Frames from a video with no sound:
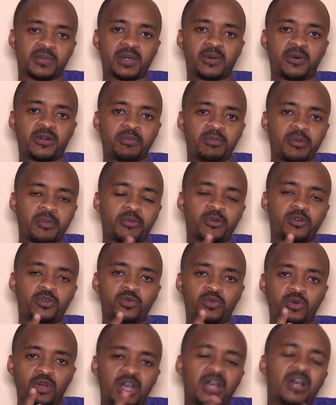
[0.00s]
They want people
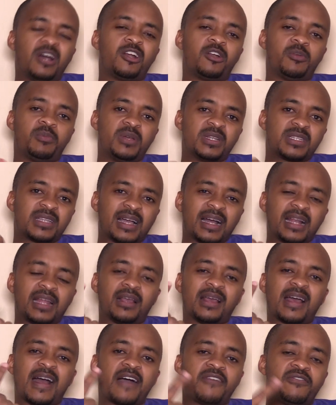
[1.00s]
to
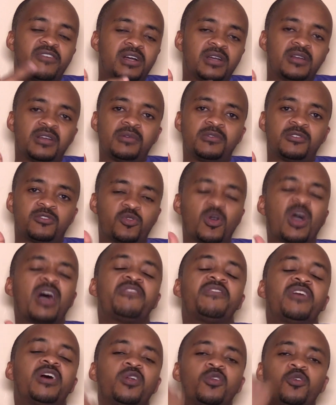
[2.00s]
basically have
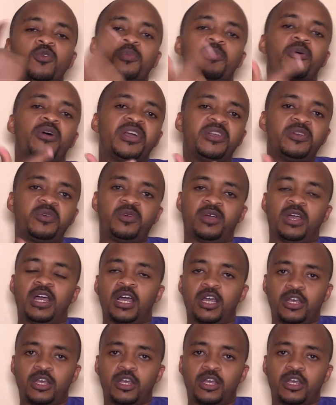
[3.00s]
a loop where you